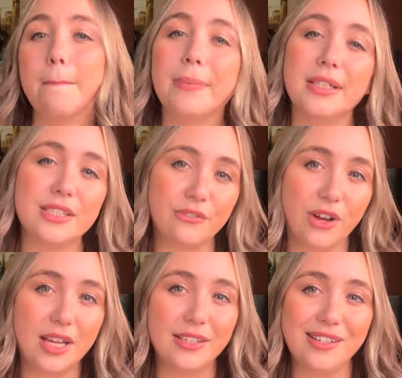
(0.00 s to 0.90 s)
but is
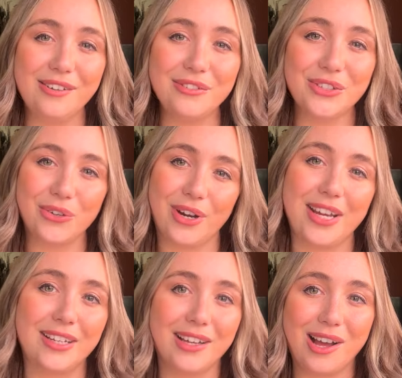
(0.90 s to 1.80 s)
fine enough to
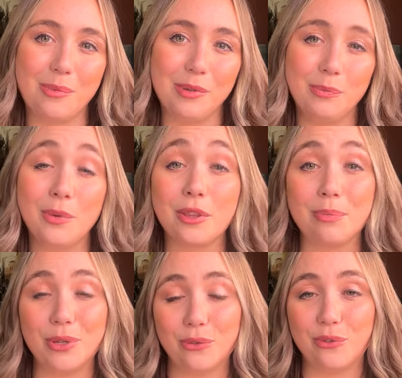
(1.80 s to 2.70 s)
create a garment with a
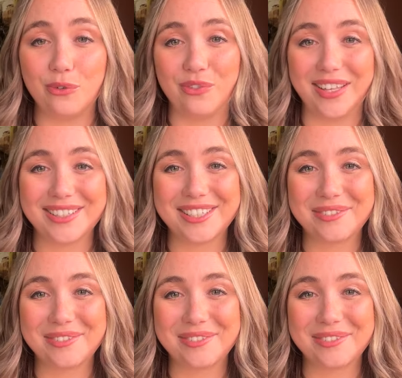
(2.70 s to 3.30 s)
beautiful fit.